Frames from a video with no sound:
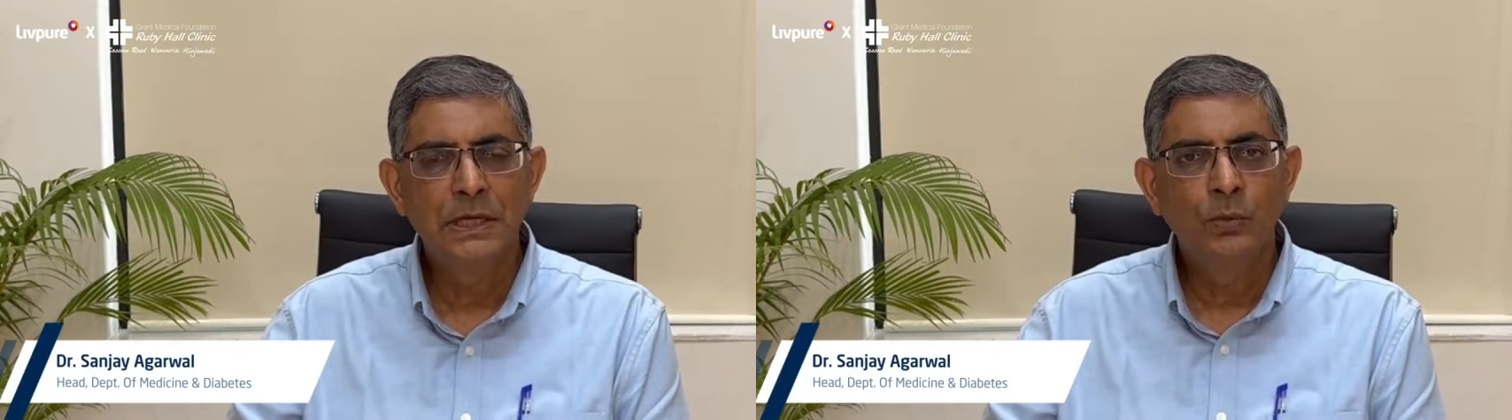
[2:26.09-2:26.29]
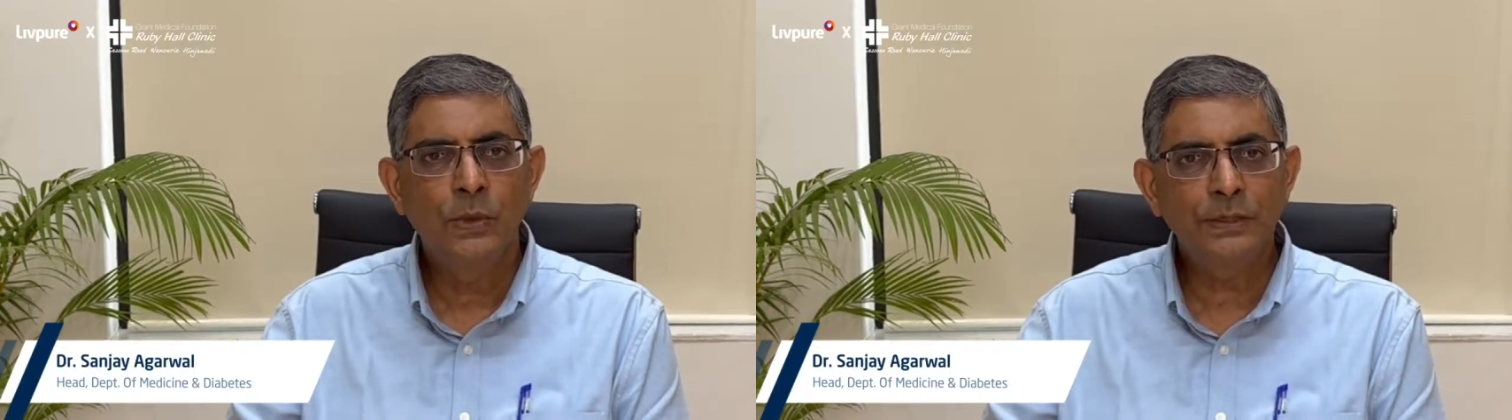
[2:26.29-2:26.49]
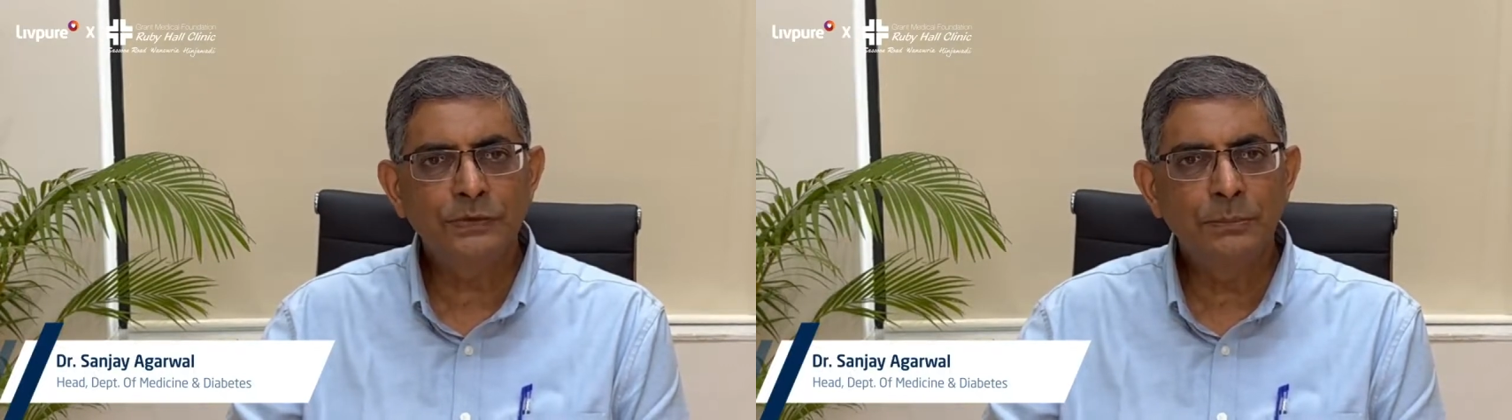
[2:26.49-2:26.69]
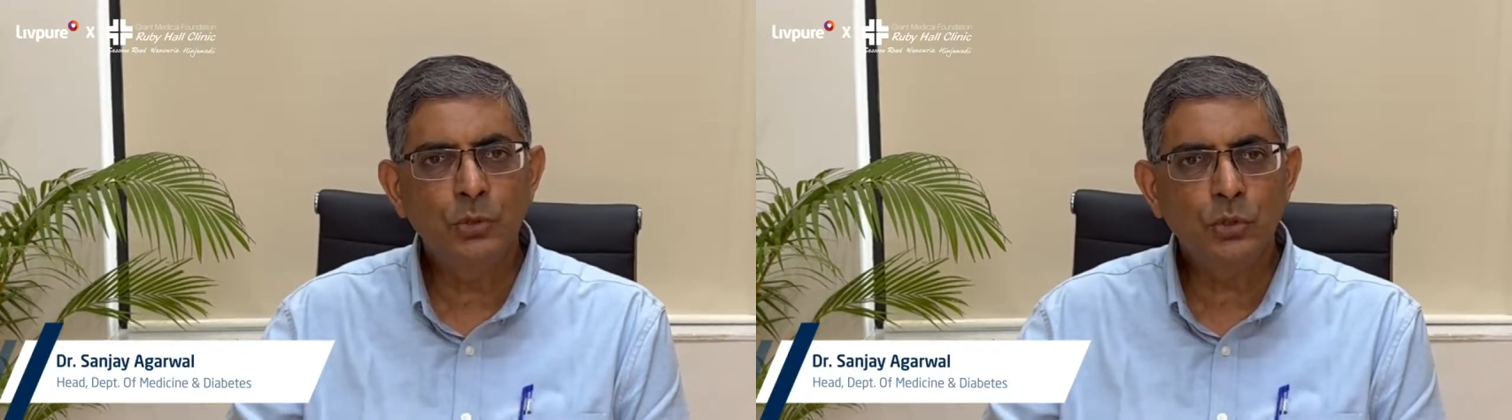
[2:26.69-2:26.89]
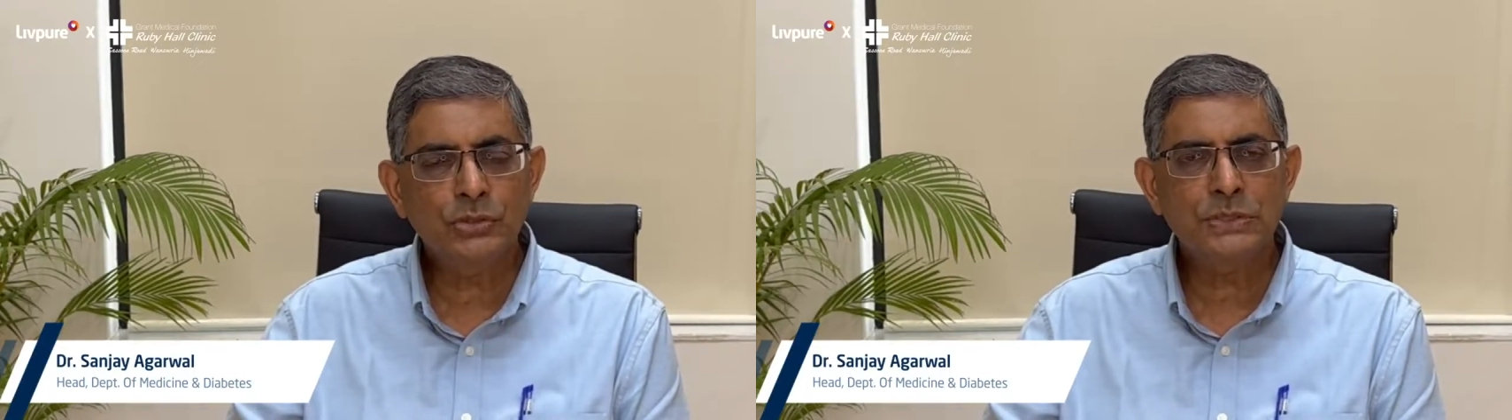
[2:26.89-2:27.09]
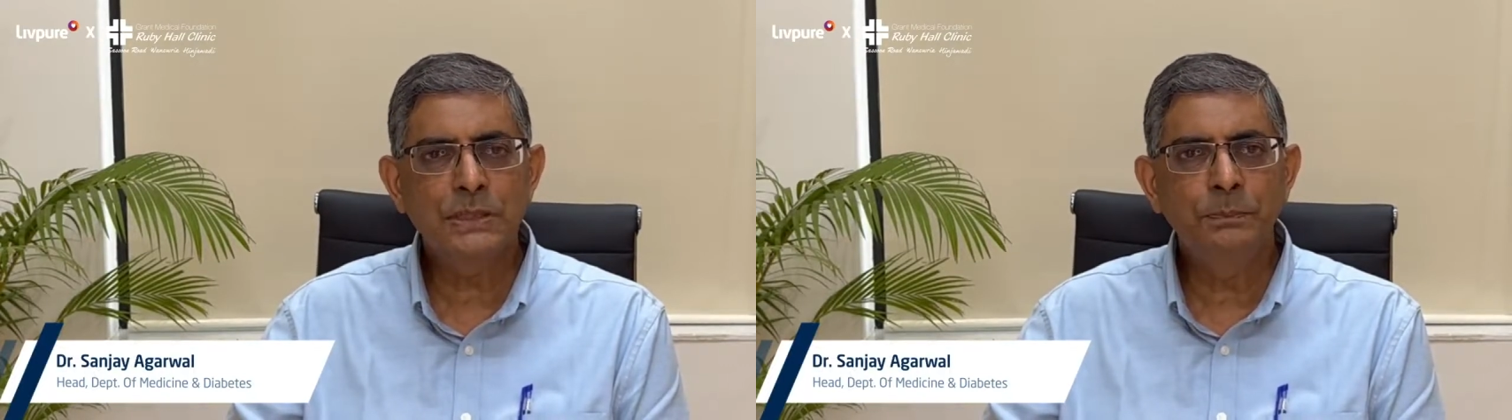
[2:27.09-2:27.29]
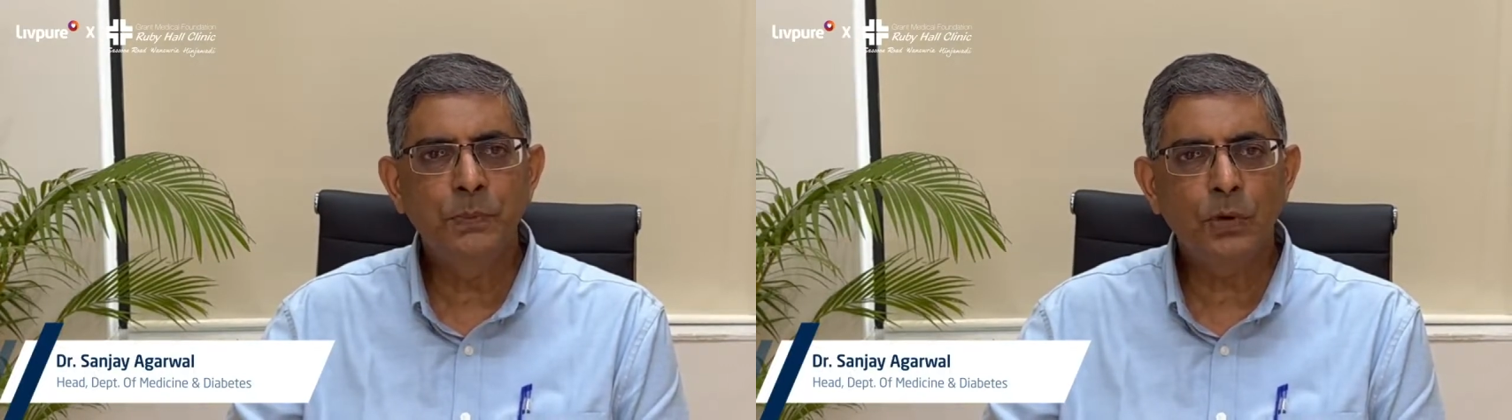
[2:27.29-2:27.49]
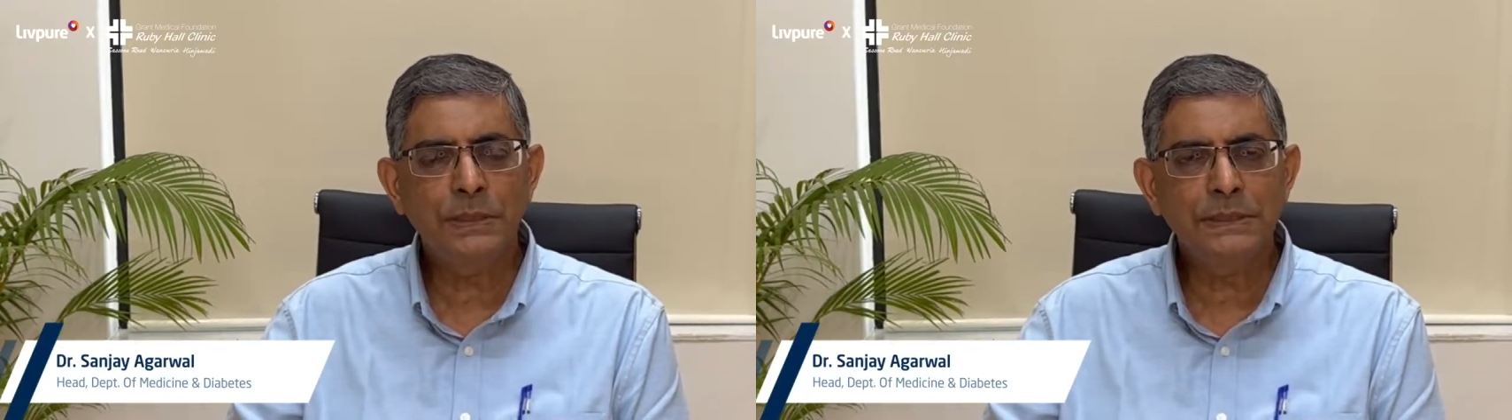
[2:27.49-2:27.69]
One of the most
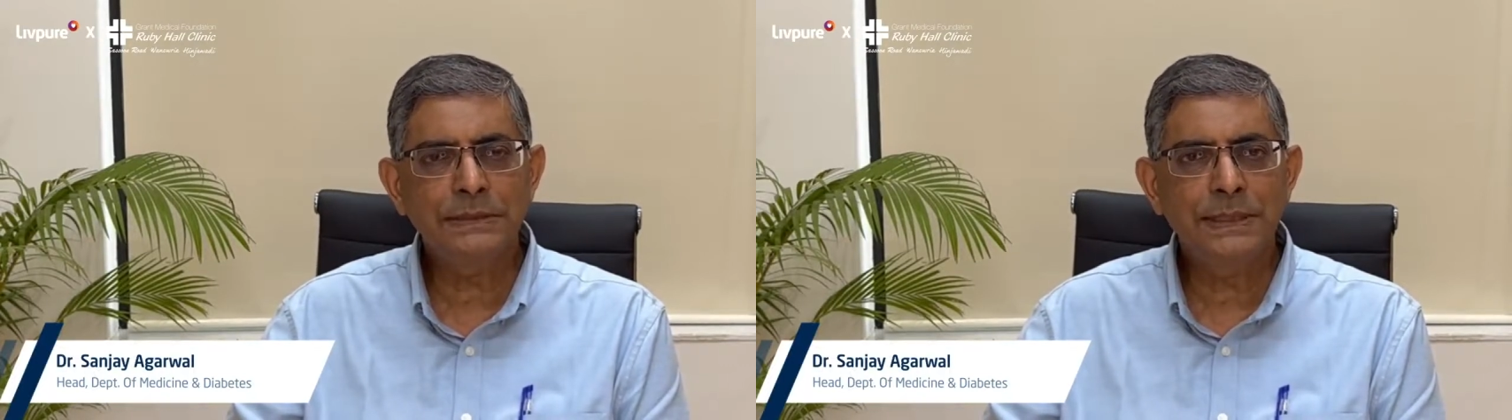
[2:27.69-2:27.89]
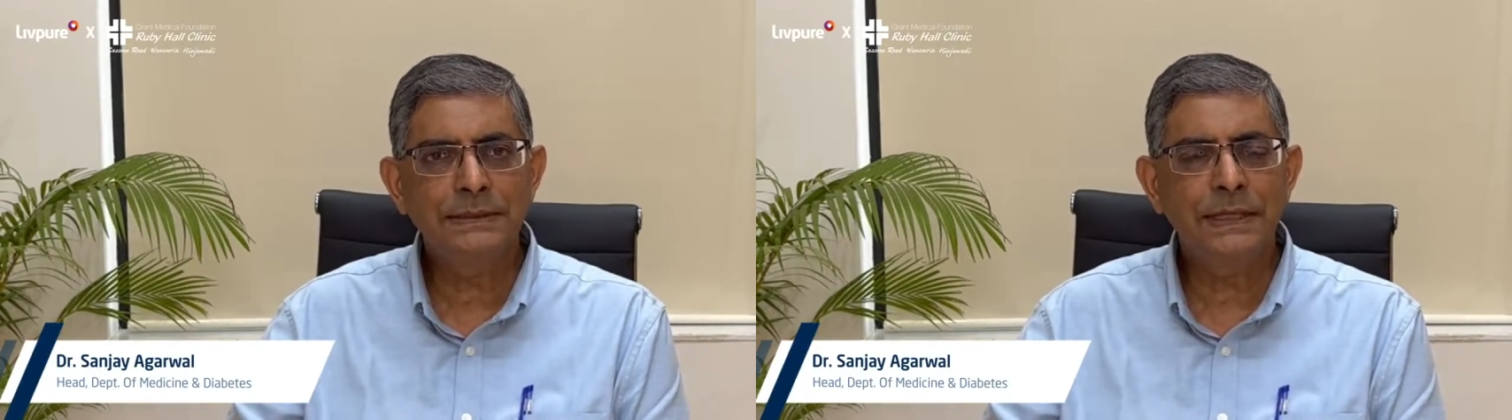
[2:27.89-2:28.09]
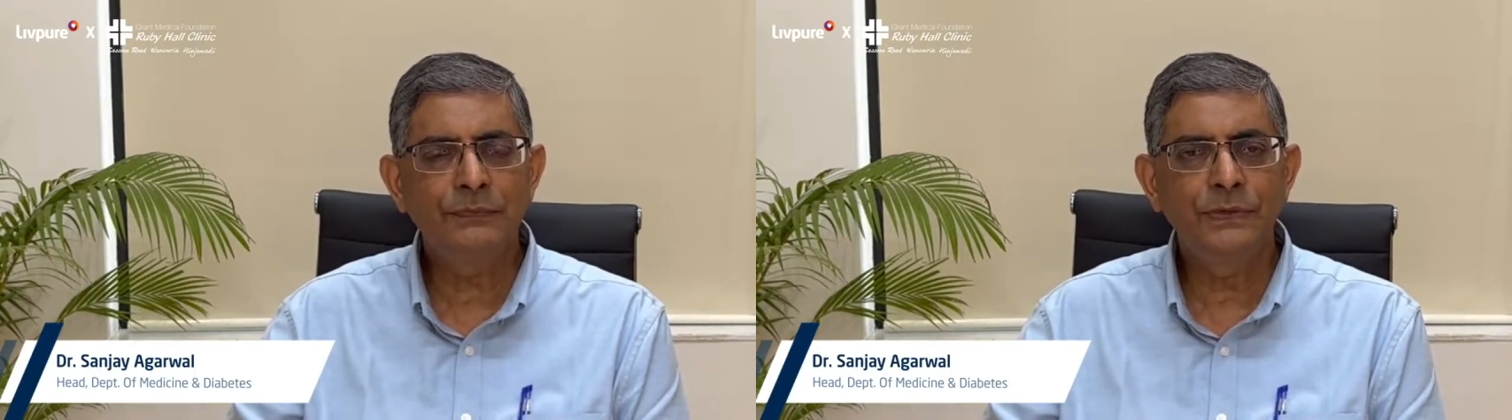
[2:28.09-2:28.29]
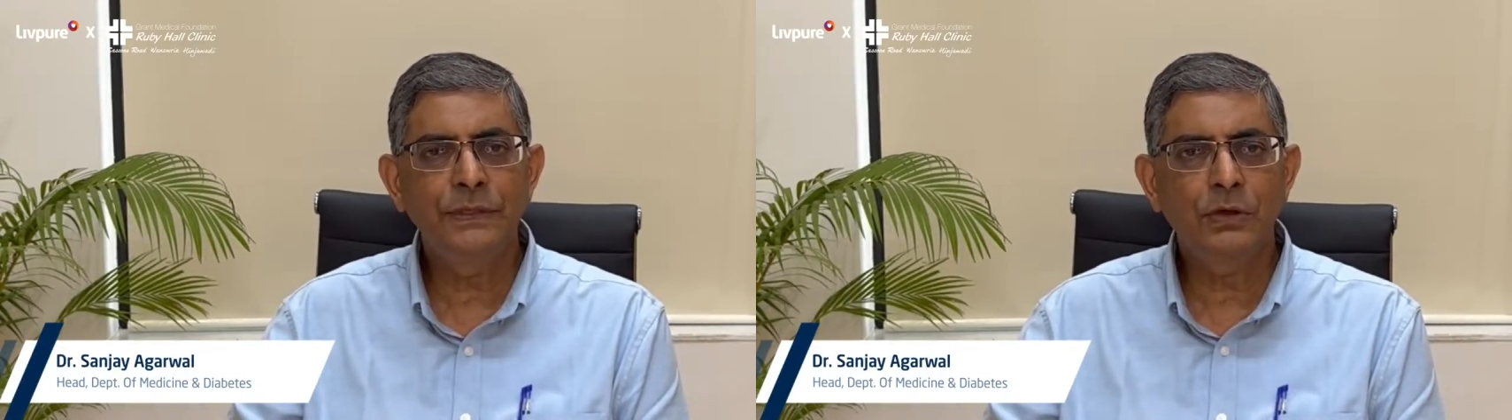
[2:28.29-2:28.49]
important thing that we